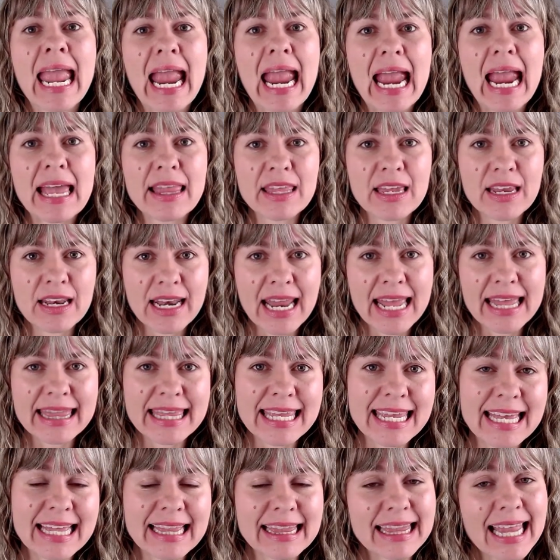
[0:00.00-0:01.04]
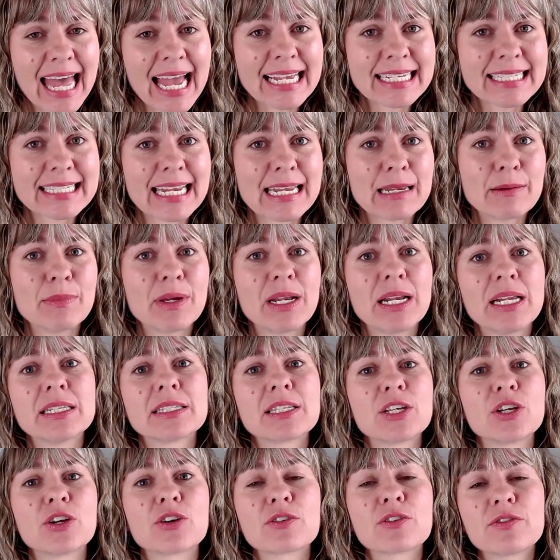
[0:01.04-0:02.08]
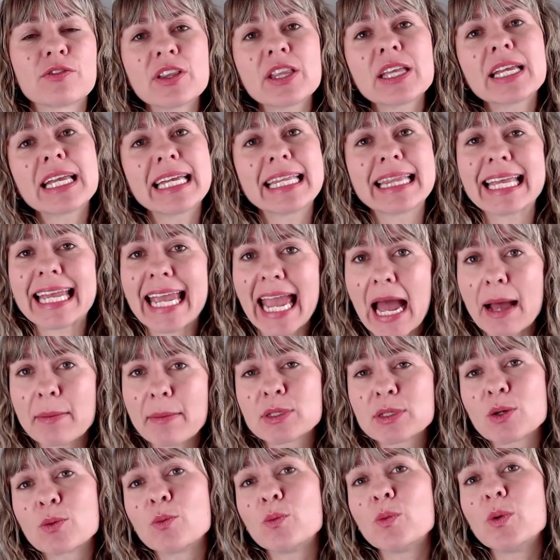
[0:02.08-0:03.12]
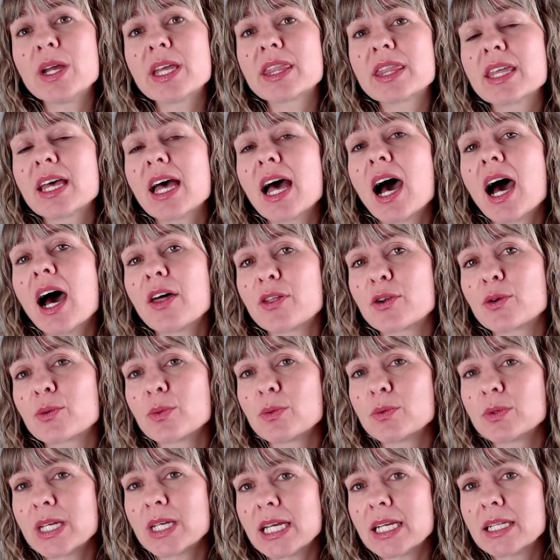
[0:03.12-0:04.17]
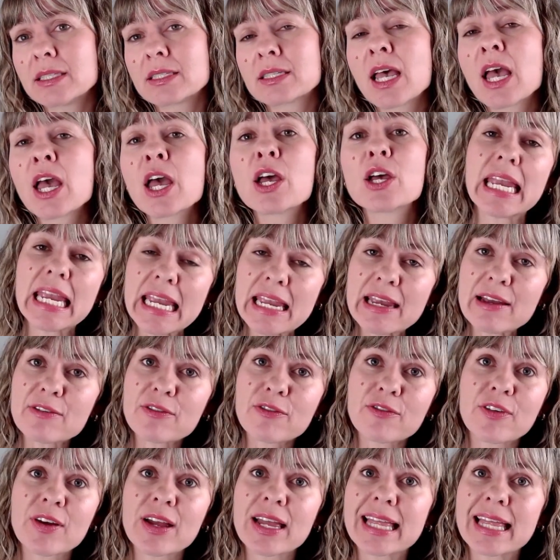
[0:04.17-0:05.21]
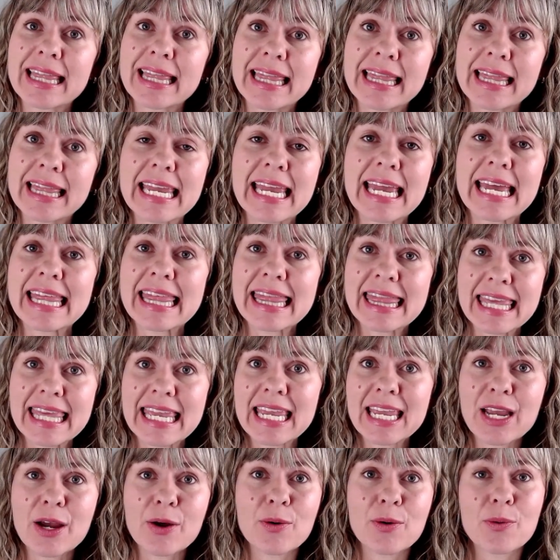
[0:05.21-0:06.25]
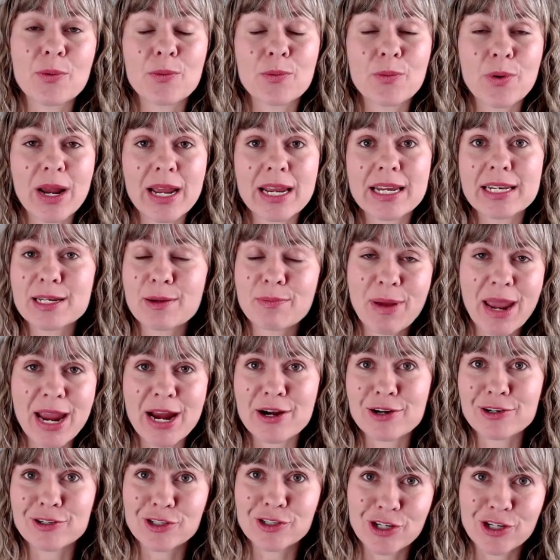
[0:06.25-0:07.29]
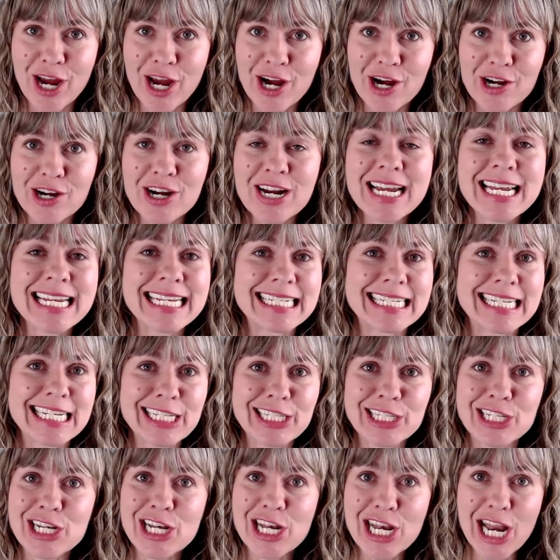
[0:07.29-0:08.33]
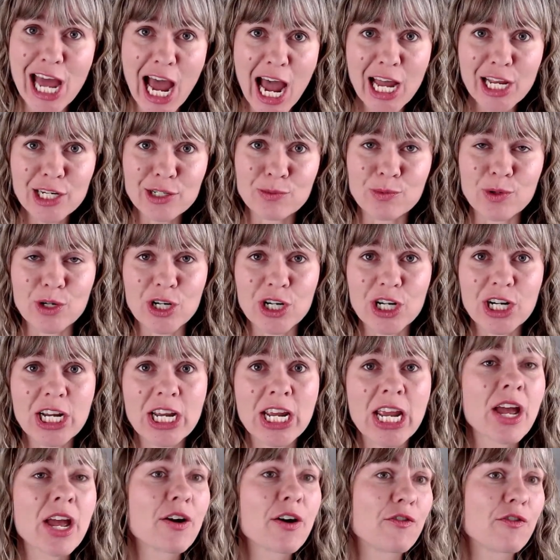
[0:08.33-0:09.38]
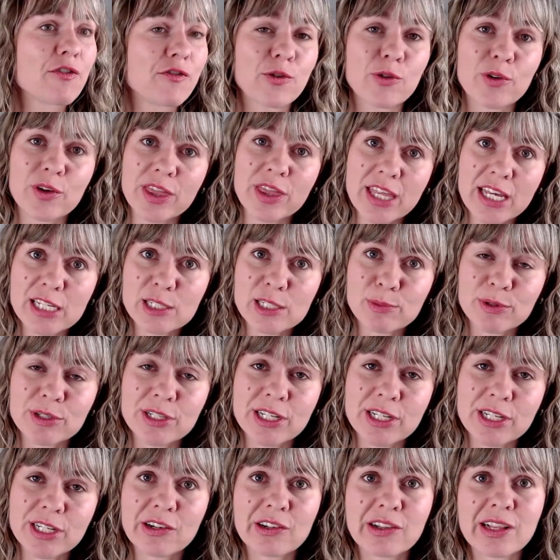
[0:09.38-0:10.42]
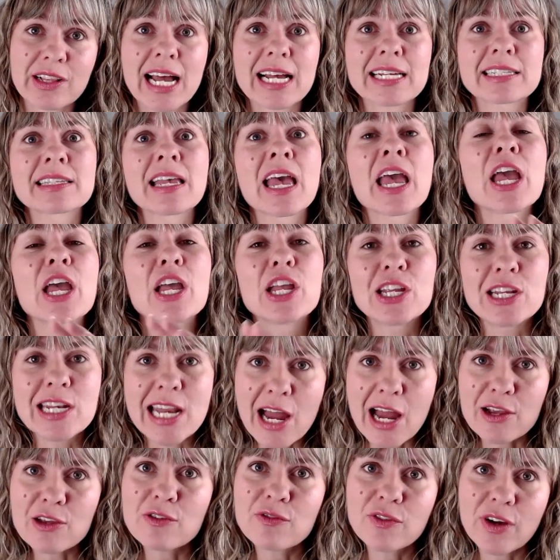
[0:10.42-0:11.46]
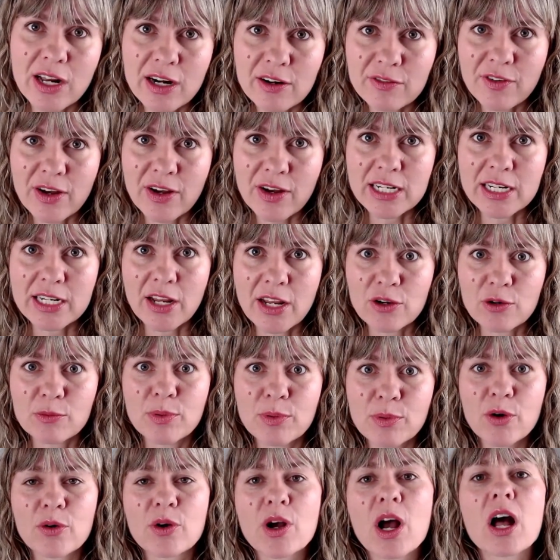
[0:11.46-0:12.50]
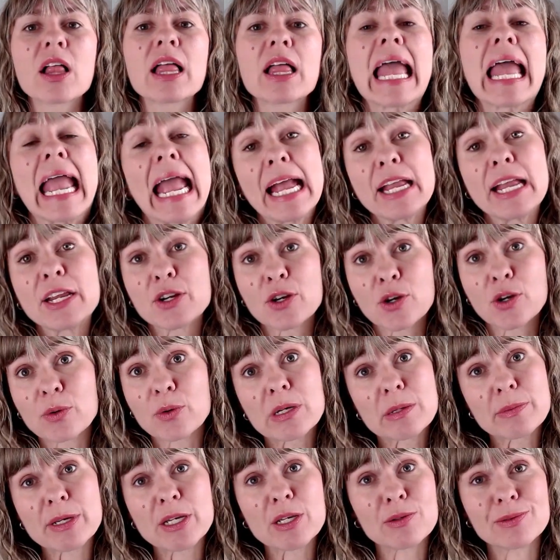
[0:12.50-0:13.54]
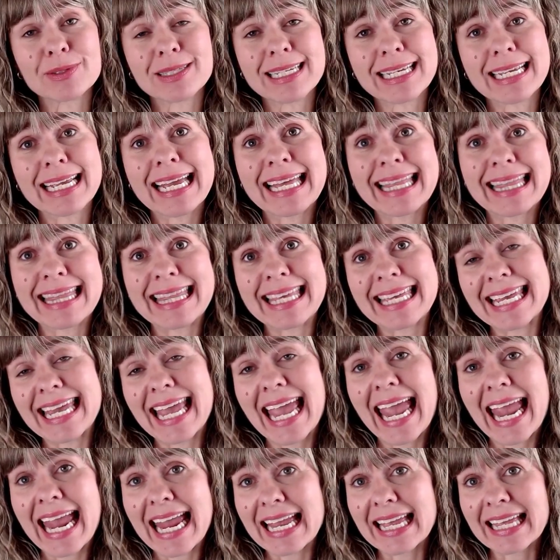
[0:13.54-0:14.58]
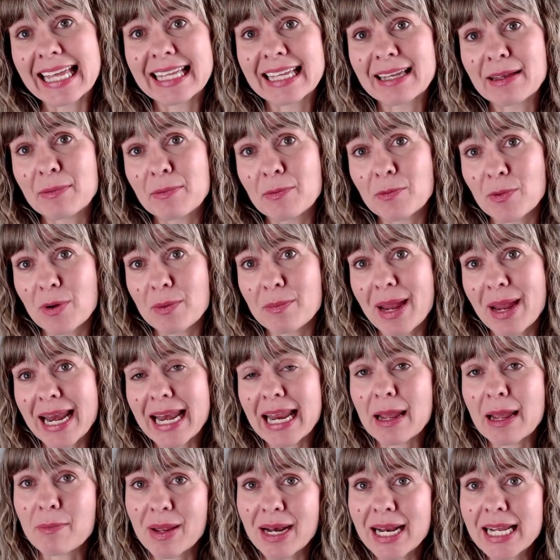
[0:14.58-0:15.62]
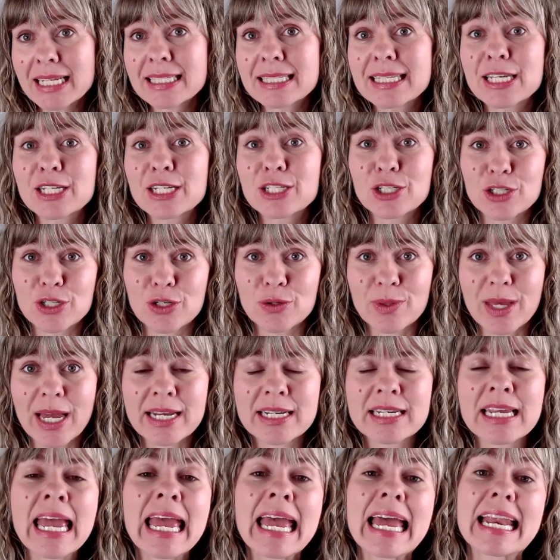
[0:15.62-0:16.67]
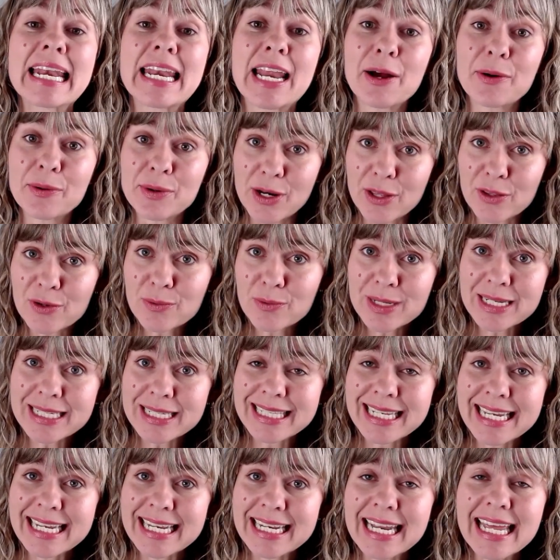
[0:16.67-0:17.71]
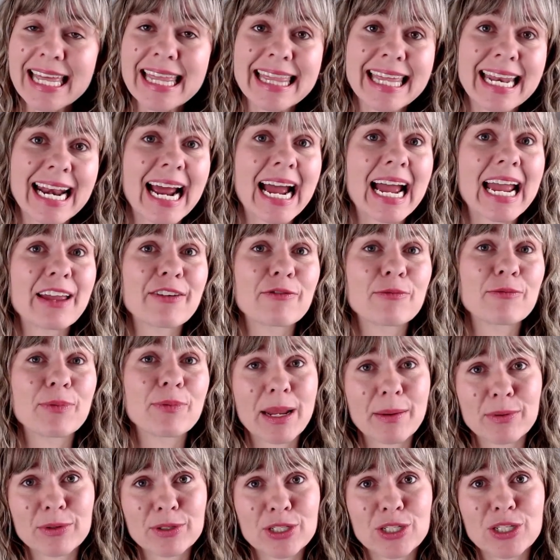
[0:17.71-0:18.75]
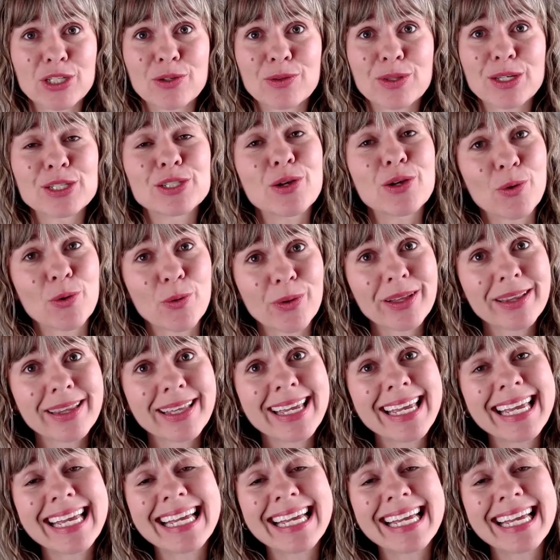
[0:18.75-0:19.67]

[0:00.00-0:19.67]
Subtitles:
And then the last 8 minutes, you're filling in the gaps with other routines. If the think, write, pair, share does not work for this particular class, now you've got to find another protocol, and you're going to be using the 8 remaining minutes to do that. Now, another reason that I've been able to do this so quickly